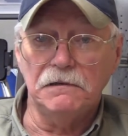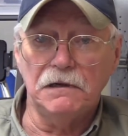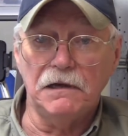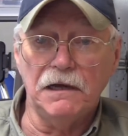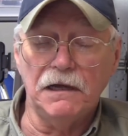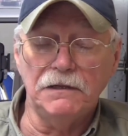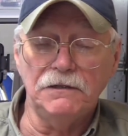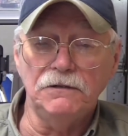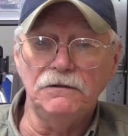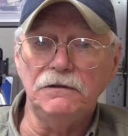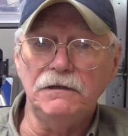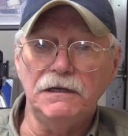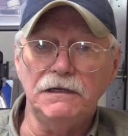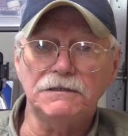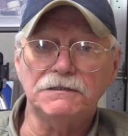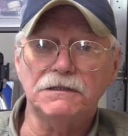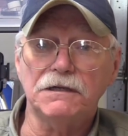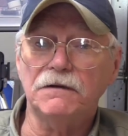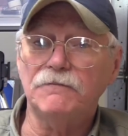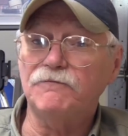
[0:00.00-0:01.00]
And you can get
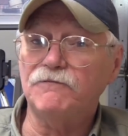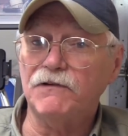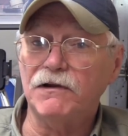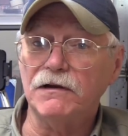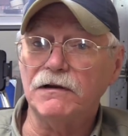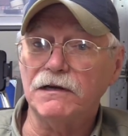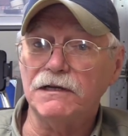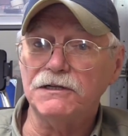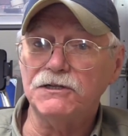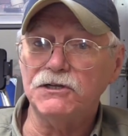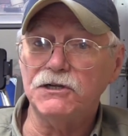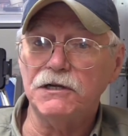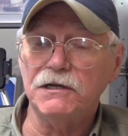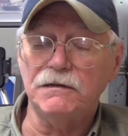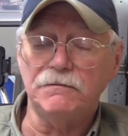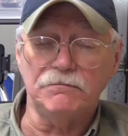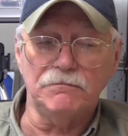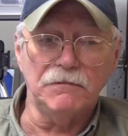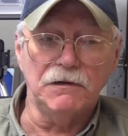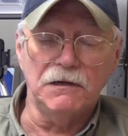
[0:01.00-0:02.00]
some fairly
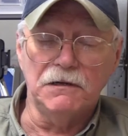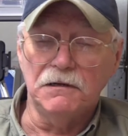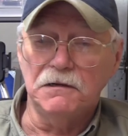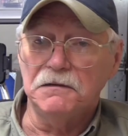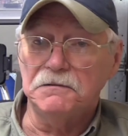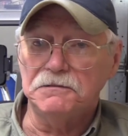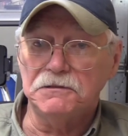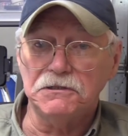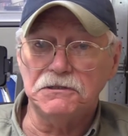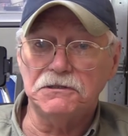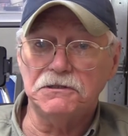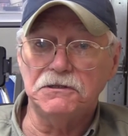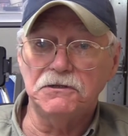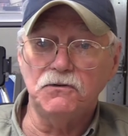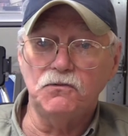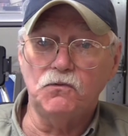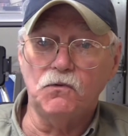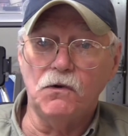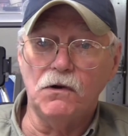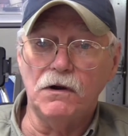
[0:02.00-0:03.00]
cheap. Just do
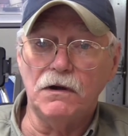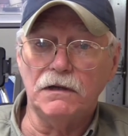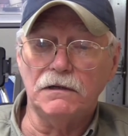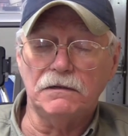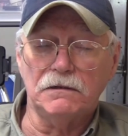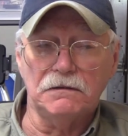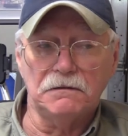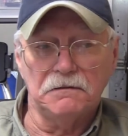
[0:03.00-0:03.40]
one.